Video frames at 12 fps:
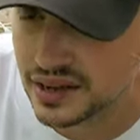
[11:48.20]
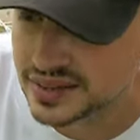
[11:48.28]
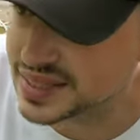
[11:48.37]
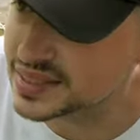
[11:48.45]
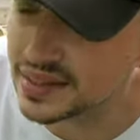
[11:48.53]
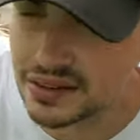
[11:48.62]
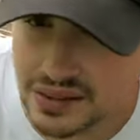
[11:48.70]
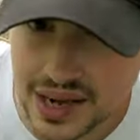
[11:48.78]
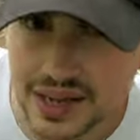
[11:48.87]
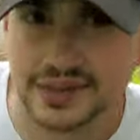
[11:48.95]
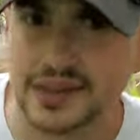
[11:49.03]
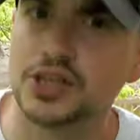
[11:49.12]
They did a
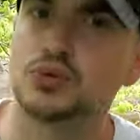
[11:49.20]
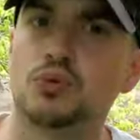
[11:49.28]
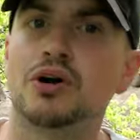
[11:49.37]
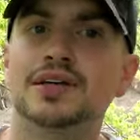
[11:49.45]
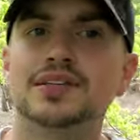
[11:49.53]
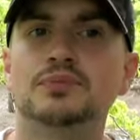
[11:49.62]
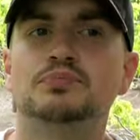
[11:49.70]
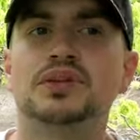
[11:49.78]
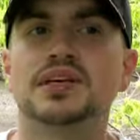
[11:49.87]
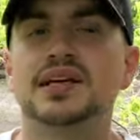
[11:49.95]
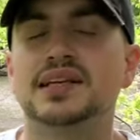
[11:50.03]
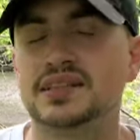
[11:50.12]
lot of things wrong at
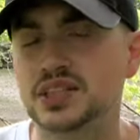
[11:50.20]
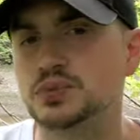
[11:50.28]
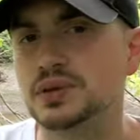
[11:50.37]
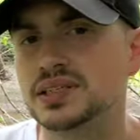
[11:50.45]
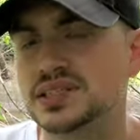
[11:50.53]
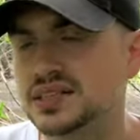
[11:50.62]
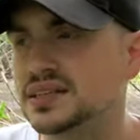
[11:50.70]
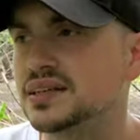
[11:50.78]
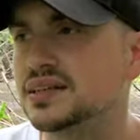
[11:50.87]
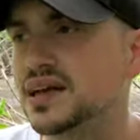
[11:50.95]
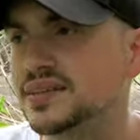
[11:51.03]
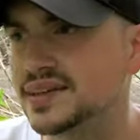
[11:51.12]
this place. They did a
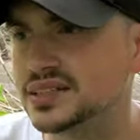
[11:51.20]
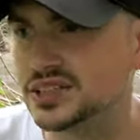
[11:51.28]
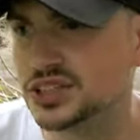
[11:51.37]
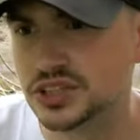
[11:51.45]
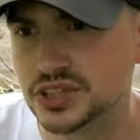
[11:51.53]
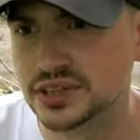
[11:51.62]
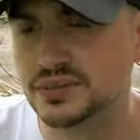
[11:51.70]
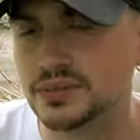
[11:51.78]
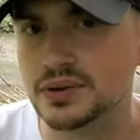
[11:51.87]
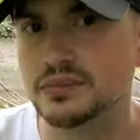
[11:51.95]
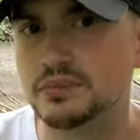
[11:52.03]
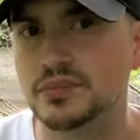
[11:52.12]
lot of things they shouldn't
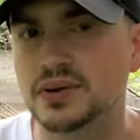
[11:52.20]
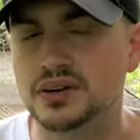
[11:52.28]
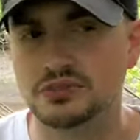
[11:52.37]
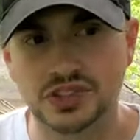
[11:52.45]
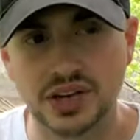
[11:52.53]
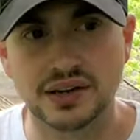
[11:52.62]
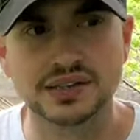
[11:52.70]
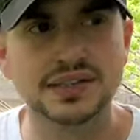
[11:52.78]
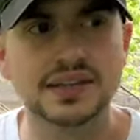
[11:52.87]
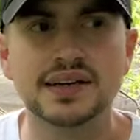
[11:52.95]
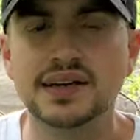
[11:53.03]
have done.